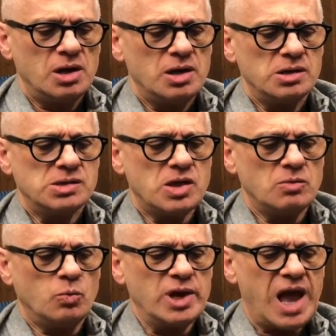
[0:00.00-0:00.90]
is
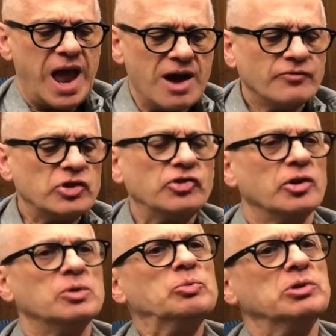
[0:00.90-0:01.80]
that we have this
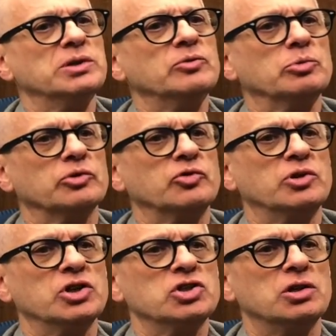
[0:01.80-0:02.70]
unbelievable
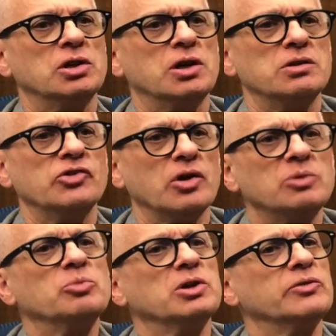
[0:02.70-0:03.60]
tradition and this
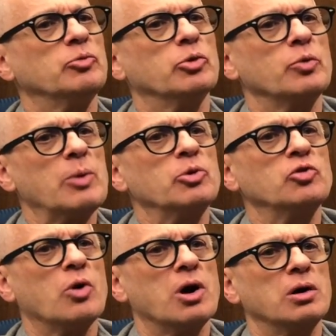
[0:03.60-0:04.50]
unbelievable
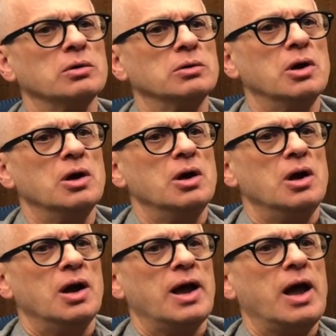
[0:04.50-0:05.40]
repertoire,
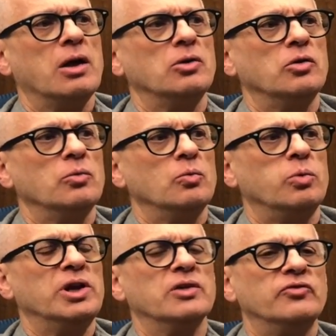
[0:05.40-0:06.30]
and
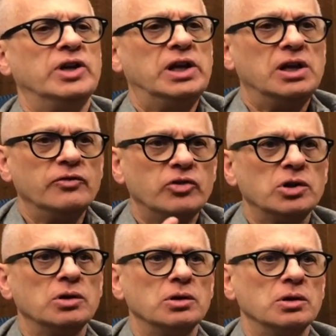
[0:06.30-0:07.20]
we have
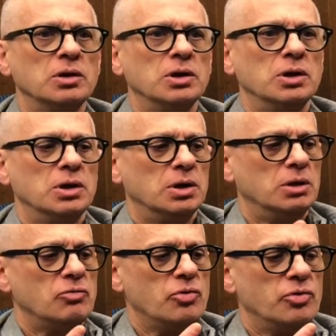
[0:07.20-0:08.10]
given
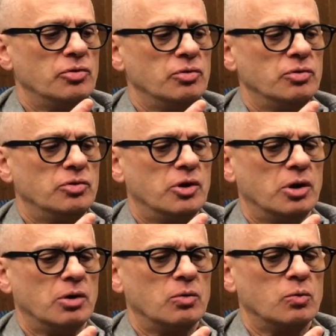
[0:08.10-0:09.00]

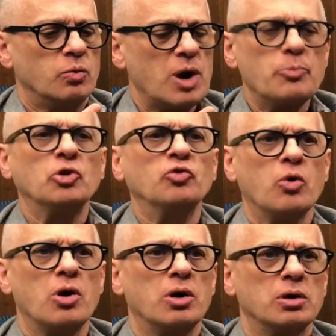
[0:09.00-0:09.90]
the
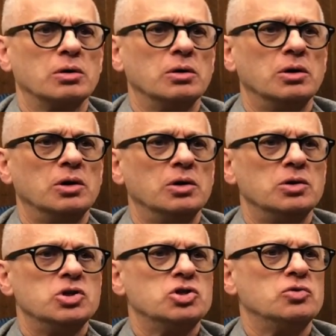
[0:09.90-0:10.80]
repertoire
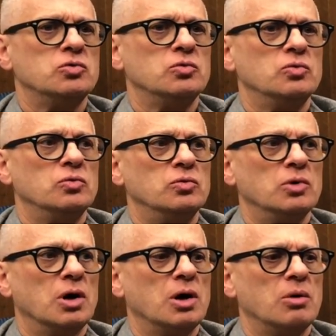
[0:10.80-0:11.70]
to